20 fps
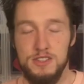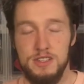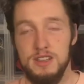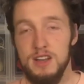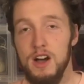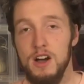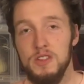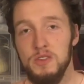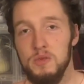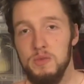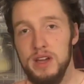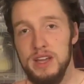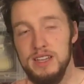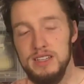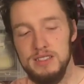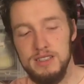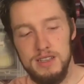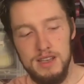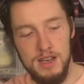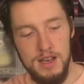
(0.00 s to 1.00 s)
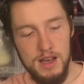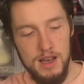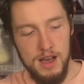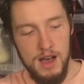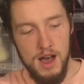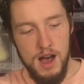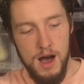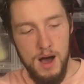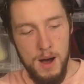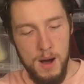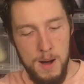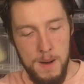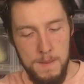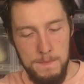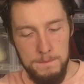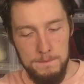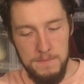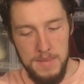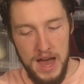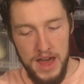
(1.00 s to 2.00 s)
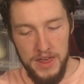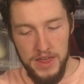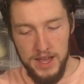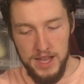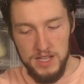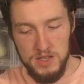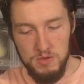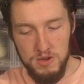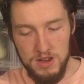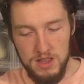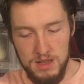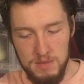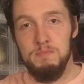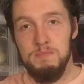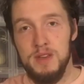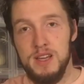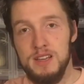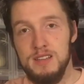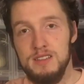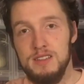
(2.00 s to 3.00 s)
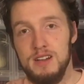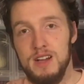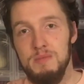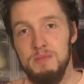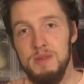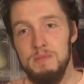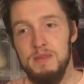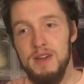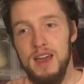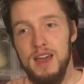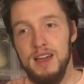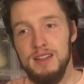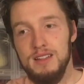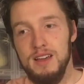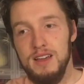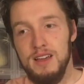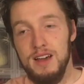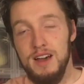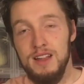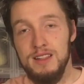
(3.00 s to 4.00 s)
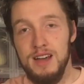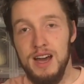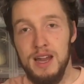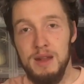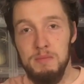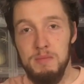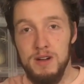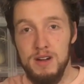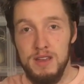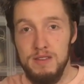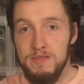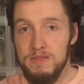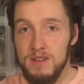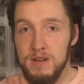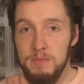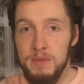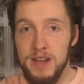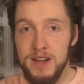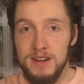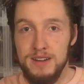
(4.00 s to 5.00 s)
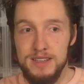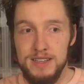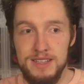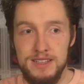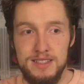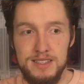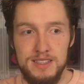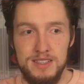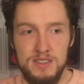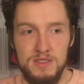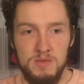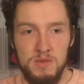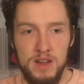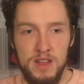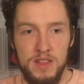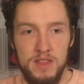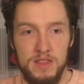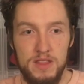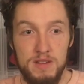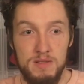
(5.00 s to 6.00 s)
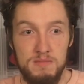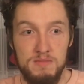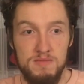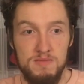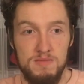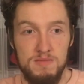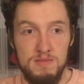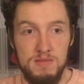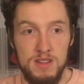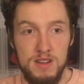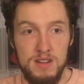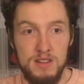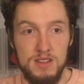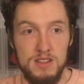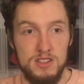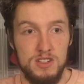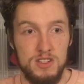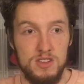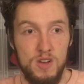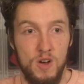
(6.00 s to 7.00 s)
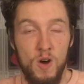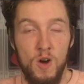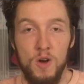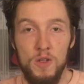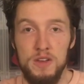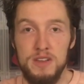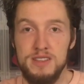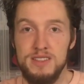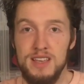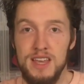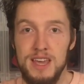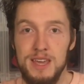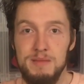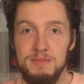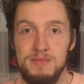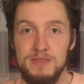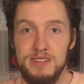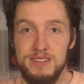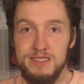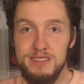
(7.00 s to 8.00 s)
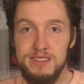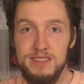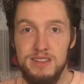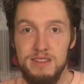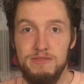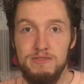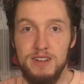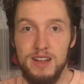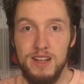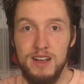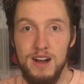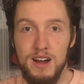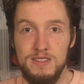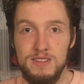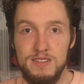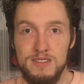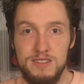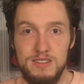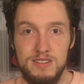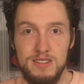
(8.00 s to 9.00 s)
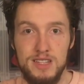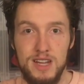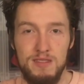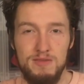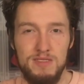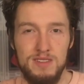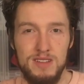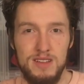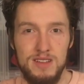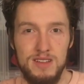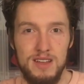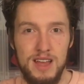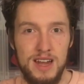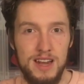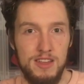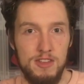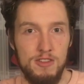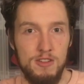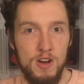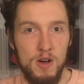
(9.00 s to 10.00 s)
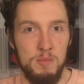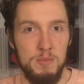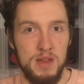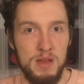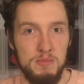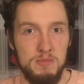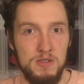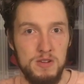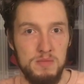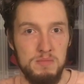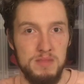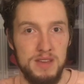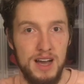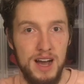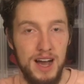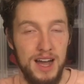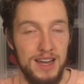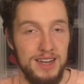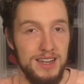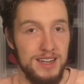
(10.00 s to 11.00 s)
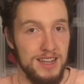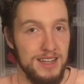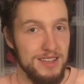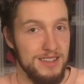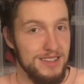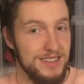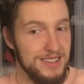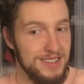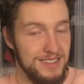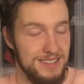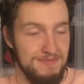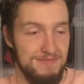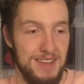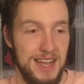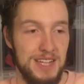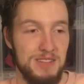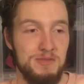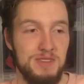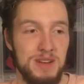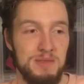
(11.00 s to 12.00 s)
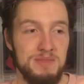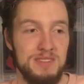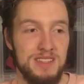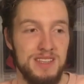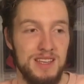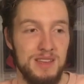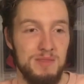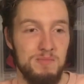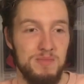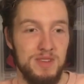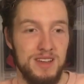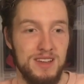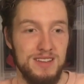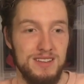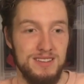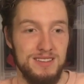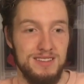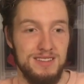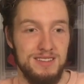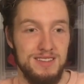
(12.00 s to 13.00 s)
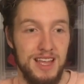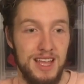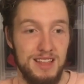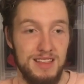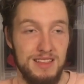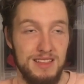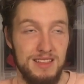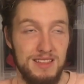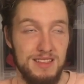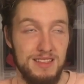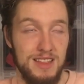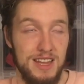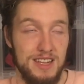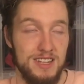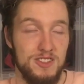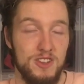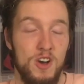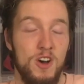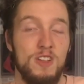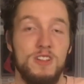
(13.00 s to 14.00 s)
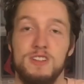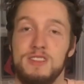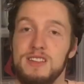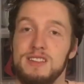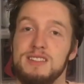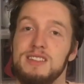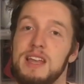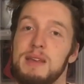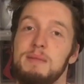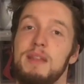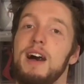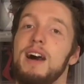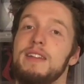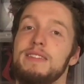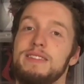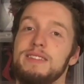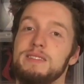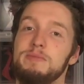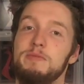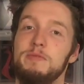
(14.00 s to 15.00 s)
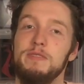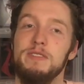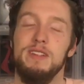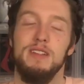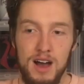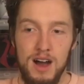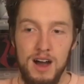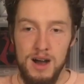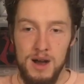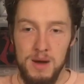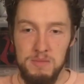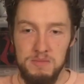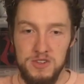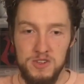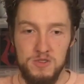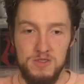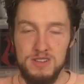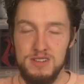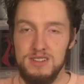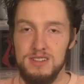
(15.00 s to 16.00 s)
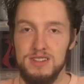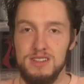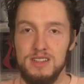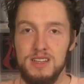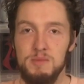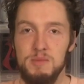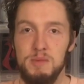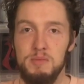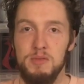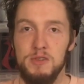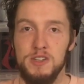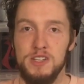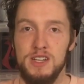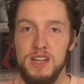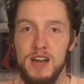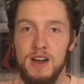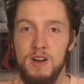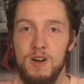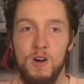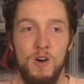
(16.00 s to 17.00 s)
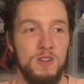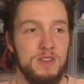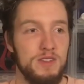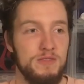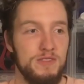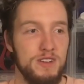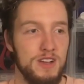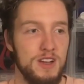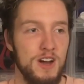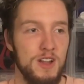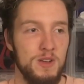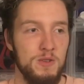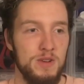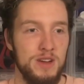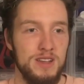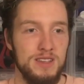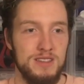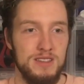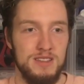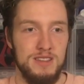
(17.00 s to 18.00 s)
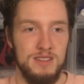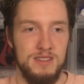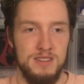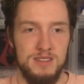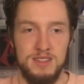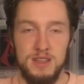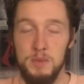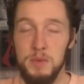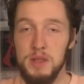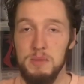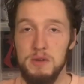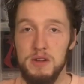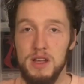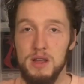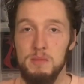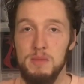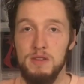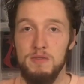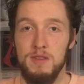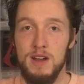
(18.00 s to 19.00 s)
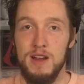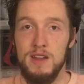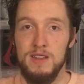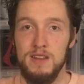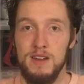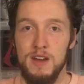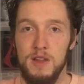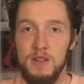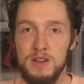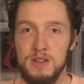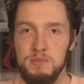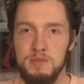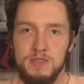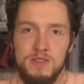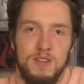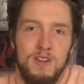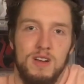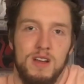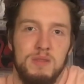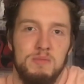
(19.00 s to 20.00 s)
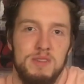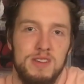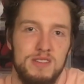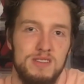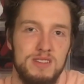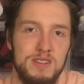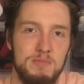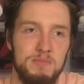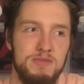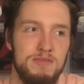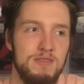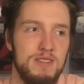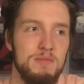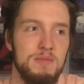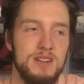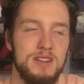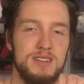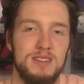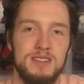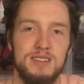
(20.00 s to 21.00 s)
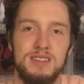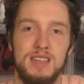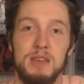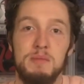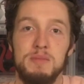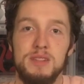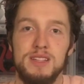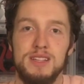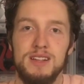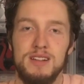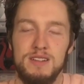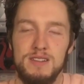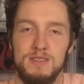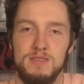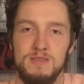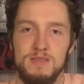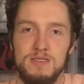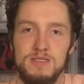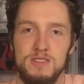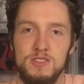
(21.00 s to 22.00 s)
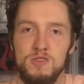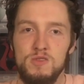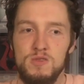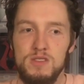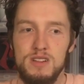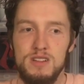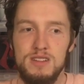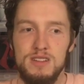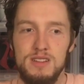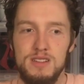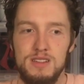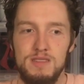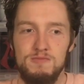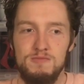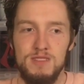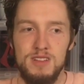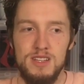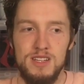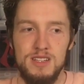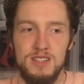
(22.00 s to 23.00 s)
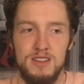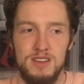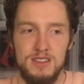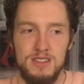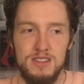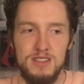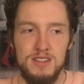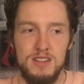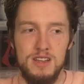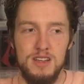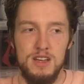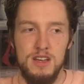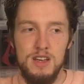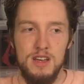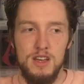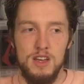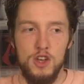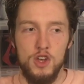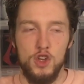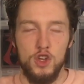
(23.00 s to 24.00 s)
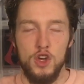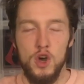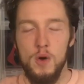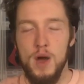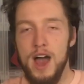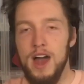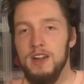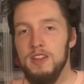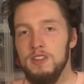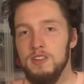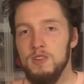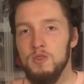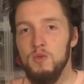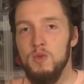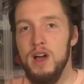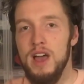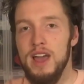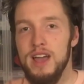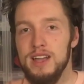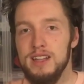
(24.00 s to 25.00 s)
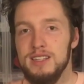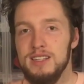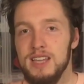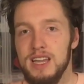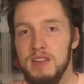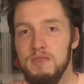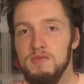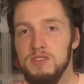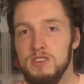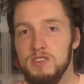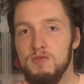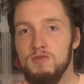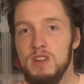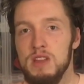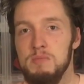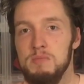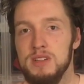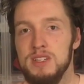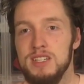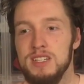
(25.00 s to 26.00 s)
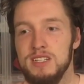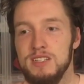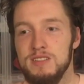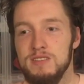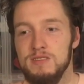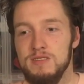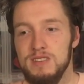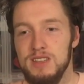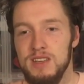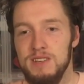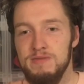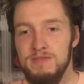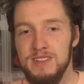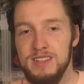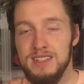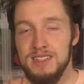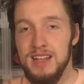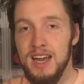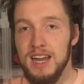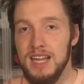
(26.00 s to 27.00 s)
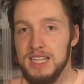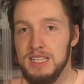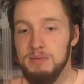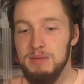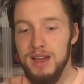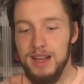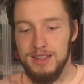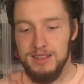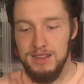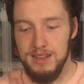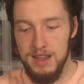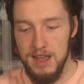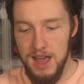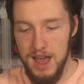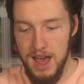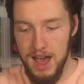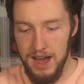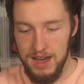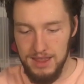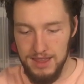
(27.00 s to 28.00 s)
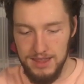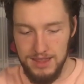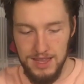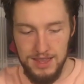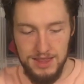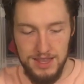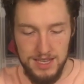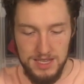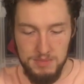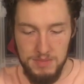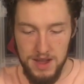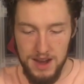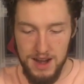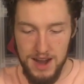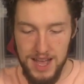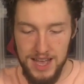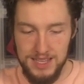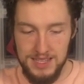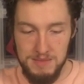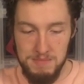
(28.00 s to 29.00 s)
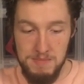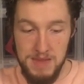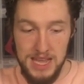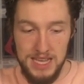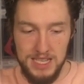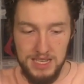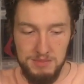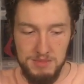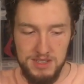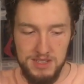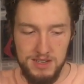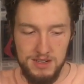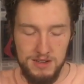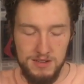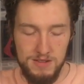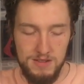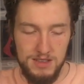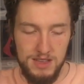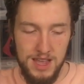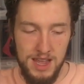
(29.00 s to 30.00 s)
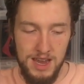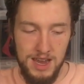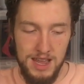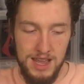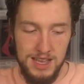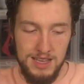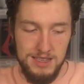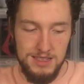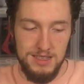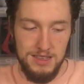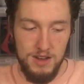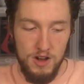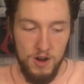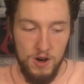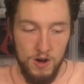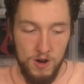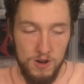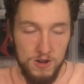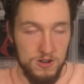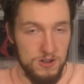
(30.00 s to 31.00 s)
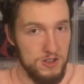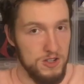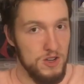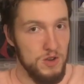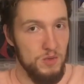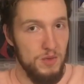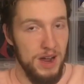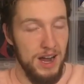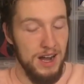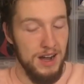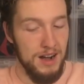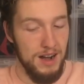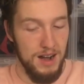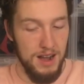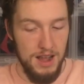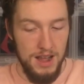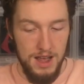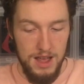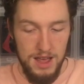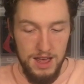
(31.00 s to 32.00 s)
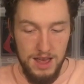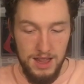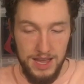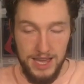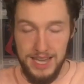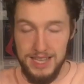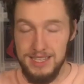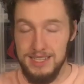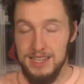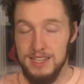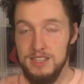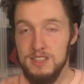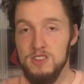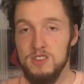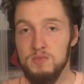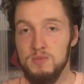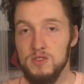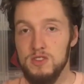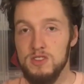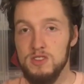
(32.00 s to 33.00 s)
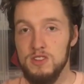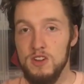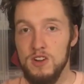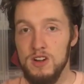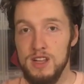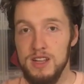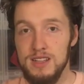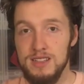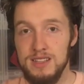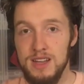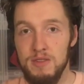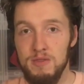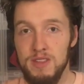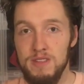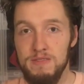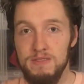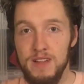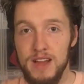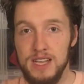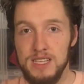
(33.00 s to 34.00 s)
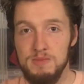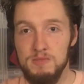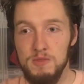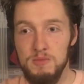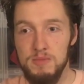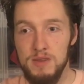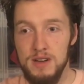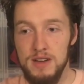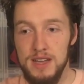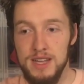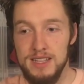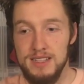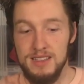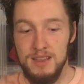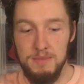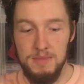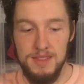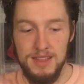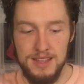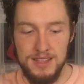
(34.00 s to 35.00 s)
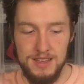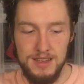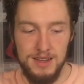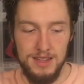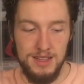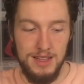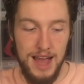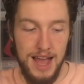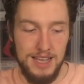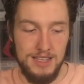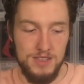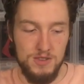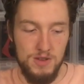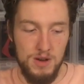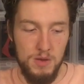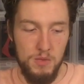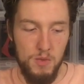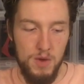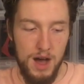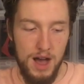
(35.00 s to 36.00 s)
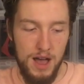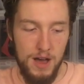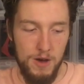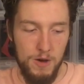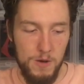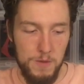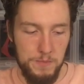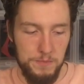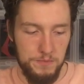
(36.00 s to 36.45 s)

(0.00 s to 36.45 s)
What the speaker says: colorways. I think it's worth it because you're gonna be paying like a lot of money for a pair of Yeezys when they're literally just all the same, just different colors. There's not really any thought being put behind it. At least that's what I'm seeing, because they just all look the same now at this point. Jordan's just gonna be pushing out all different colorways. Some of them are gonna be rarer than others, but they're all gonna be using pretty much the same materials. Jordan really doesn't go out of their way to give us great materials if it's not expected. I think that this pair has amazing materials. It is harder to wear. Like I said, it's super sturdy. It's not really flexible, but it's something that's going to last you a while.